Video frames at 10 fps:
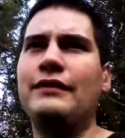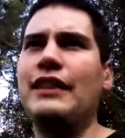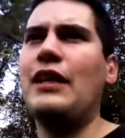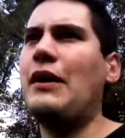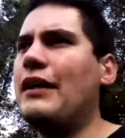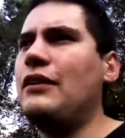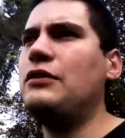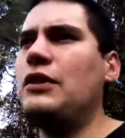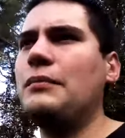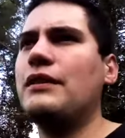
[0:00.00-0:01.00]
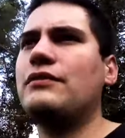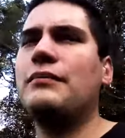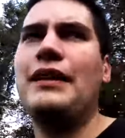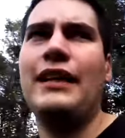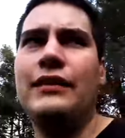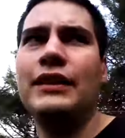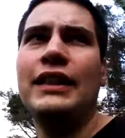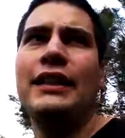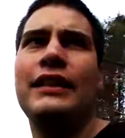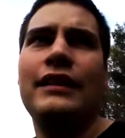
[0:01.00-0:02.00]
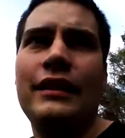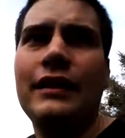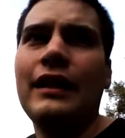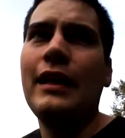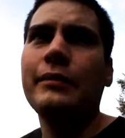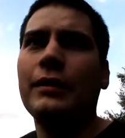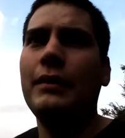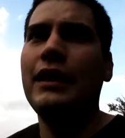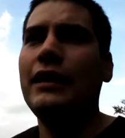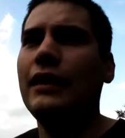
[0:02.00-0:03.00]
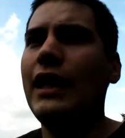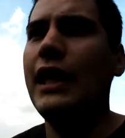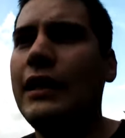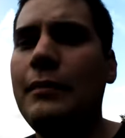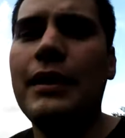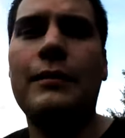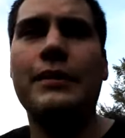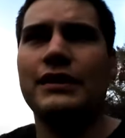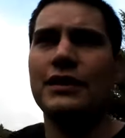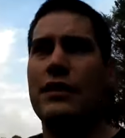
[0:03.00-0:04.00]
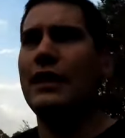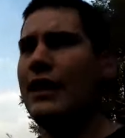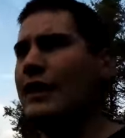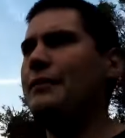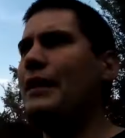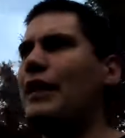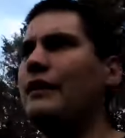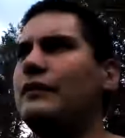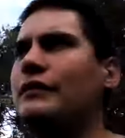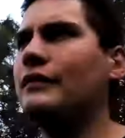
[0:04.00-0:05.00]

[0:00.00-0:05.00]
I know 2 months from now, I'm going to be at a better position than I am now.